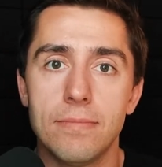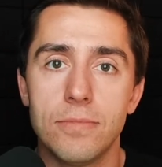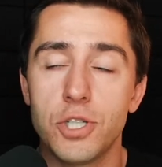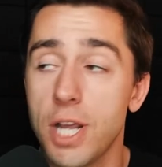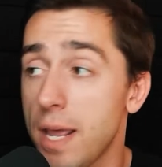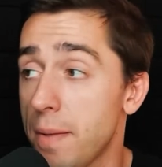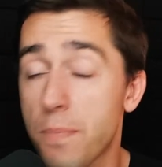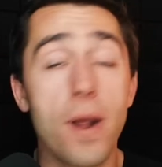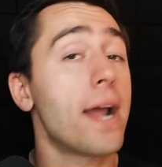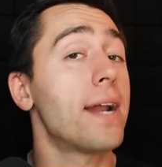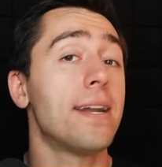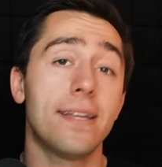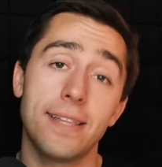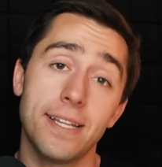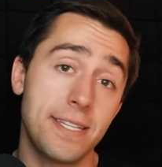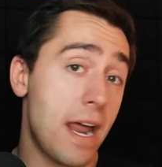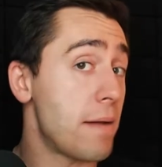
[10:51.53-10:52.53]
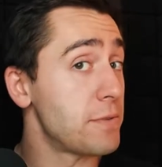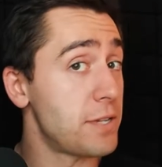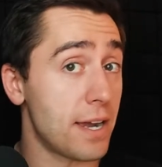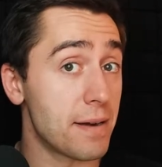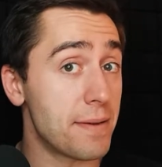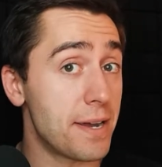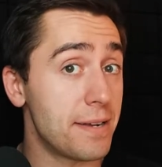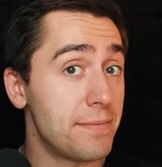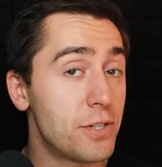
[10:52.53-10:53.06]
She ain't pregnant. That's not what I'm
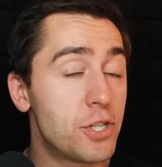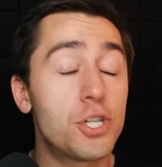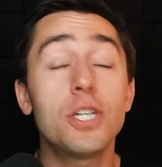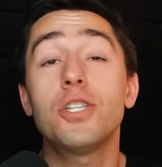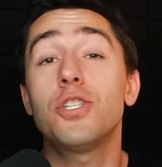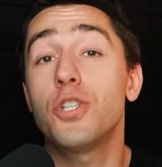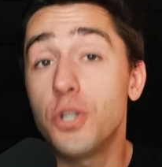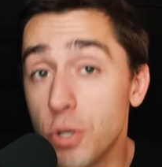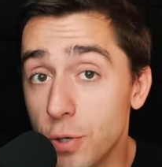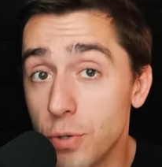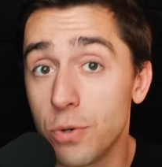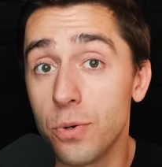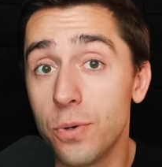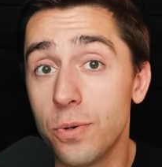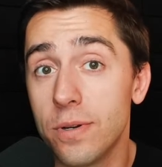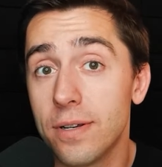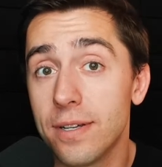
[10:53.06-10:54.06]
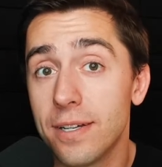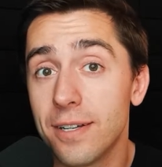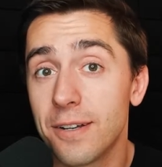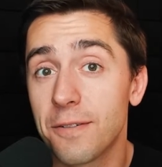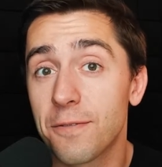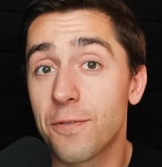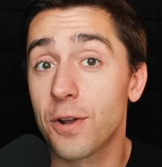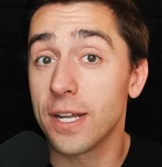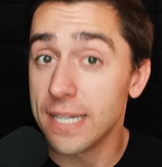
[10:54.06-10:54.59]
talking about. She's due
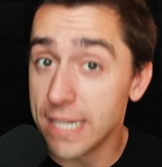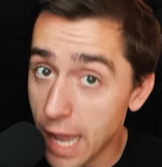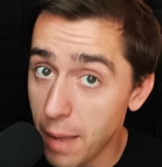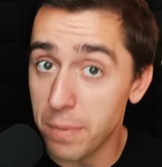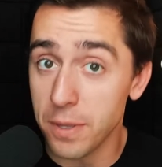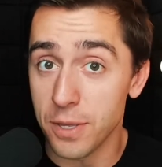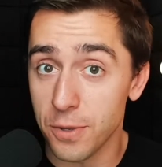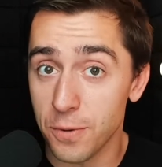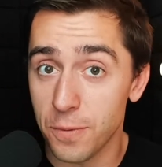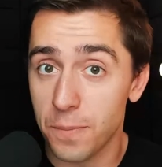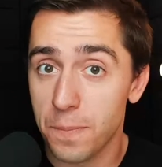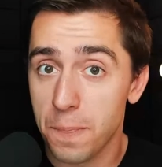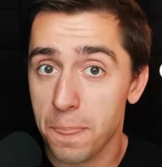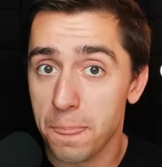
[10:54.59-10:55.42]
for a W.